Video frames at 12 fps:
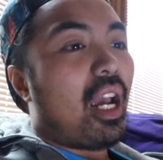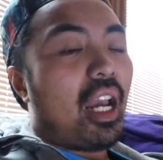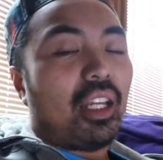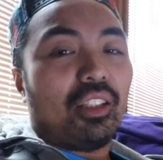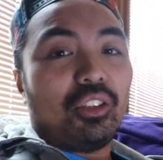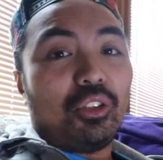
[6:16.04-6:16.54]

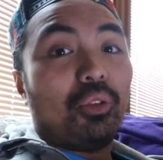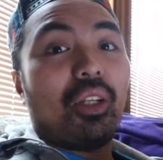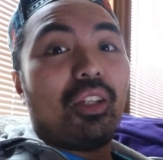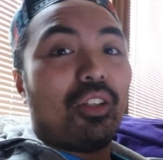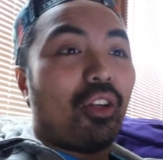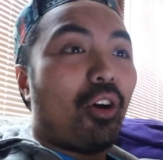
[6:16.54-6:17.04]
and you
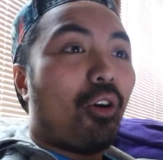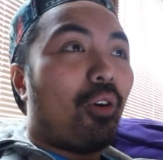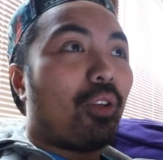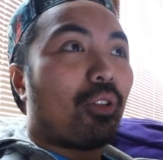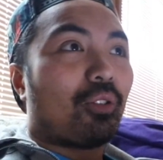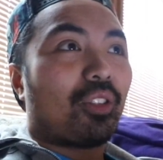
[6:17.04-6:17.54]
didn't know,
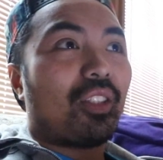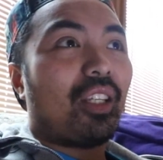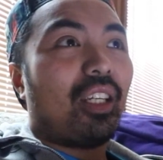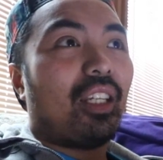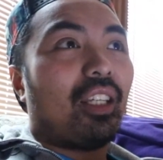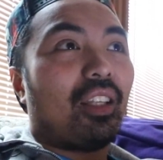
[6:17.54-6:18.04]
and you're
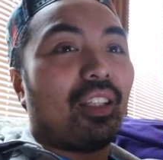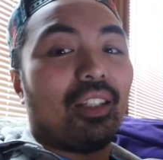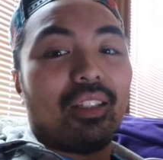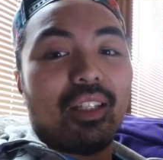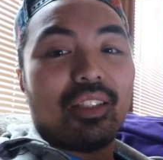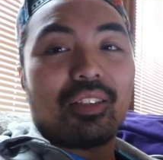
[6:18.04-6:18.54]
sitting
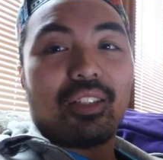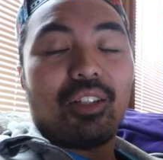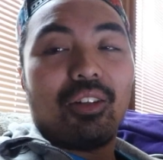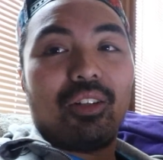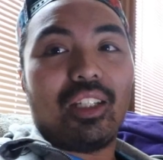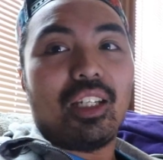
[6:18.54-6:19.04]
in
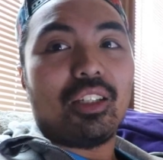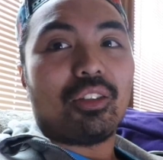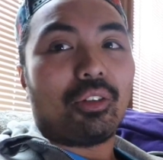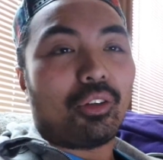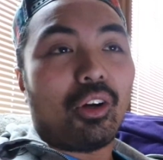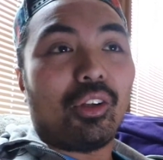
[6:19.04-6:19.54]
security and
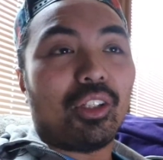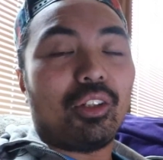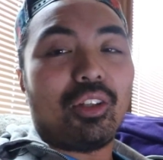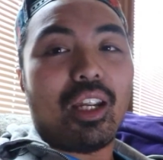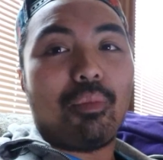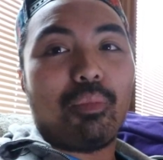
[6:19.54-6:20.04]
they're calling
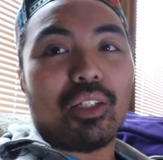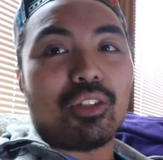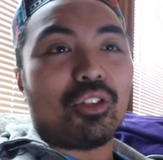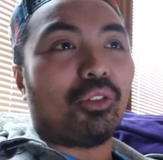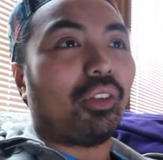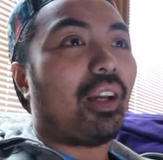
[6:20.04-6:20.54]
your name
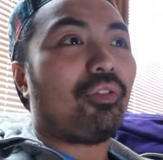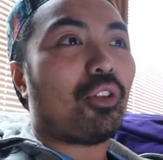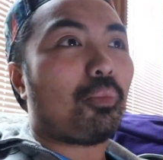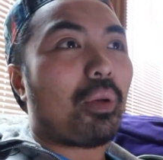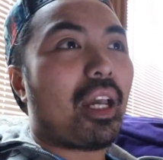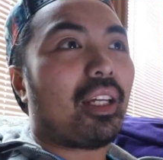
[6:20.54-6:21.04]
because you left
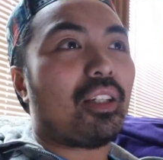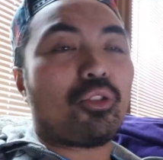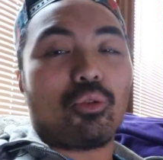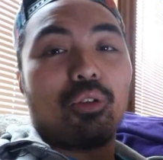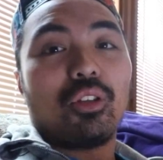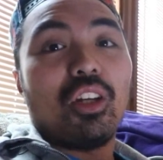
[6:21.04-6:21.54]
your baggage,
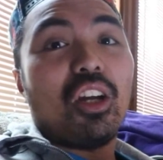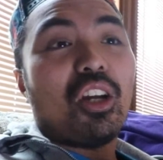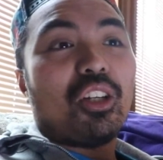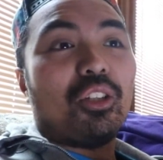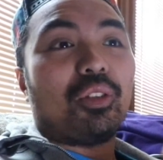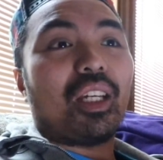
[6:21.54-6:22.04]
or
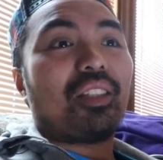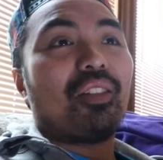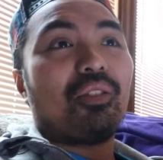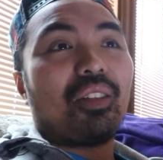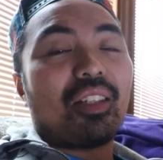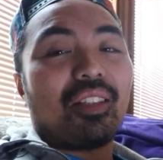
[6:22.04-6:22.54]
you get
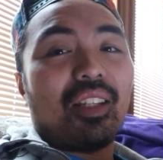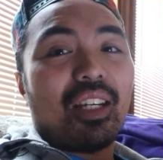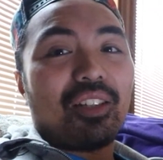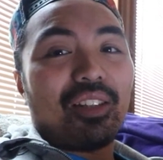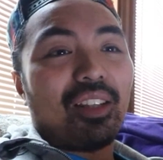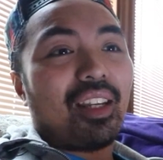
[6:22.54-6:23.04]
to your
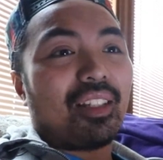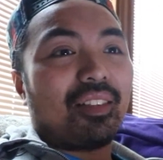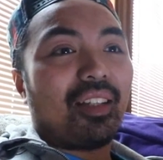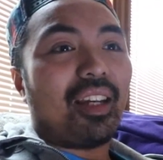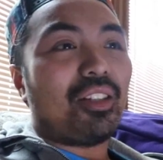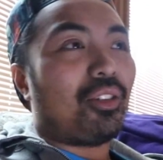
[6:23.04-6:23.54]
destination the next
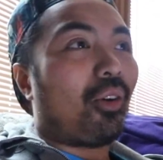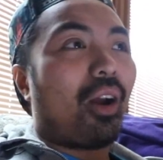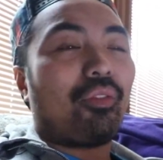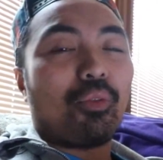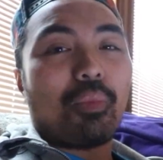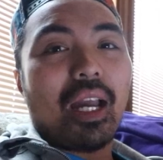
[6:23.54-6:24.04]
day and you don't
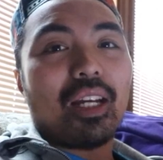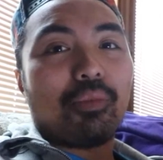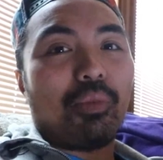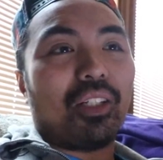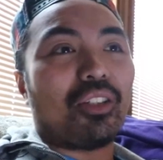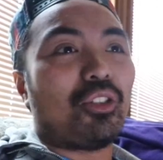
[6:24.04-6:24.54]
have your bags
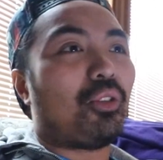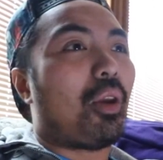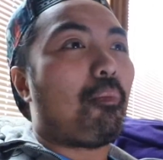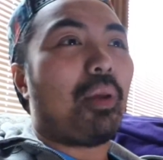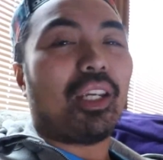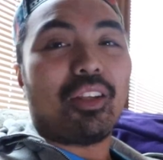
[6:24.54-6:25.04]
because you
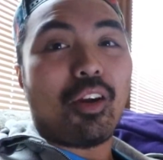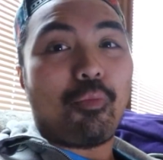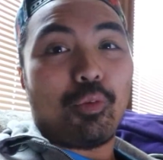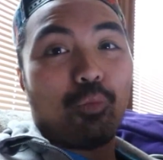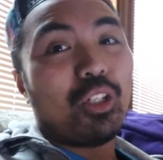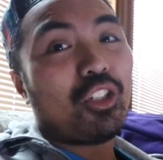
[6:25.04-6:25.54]
didn't pick it up
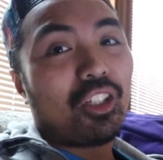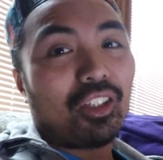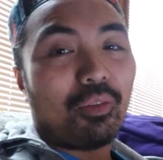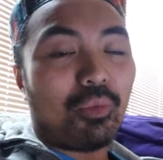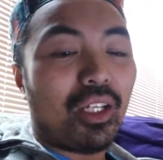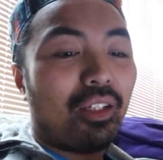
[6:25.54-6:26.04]
and recheck
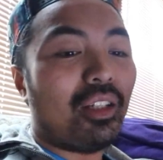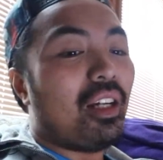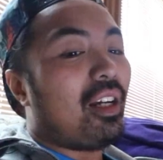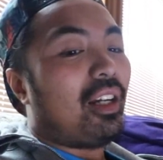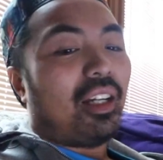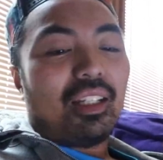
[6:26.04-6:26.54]
them in.
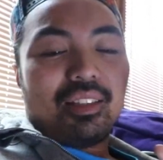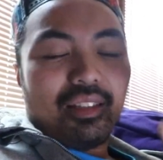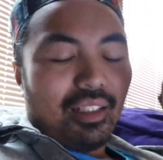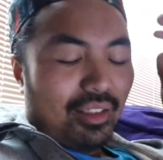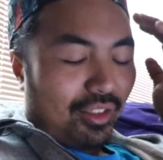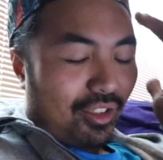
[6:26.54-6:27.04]

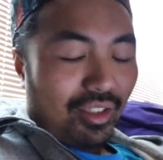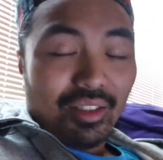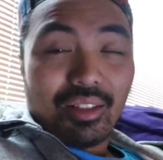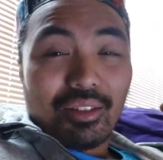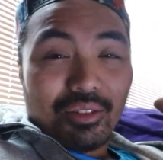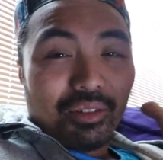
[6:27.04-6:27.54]
It's just a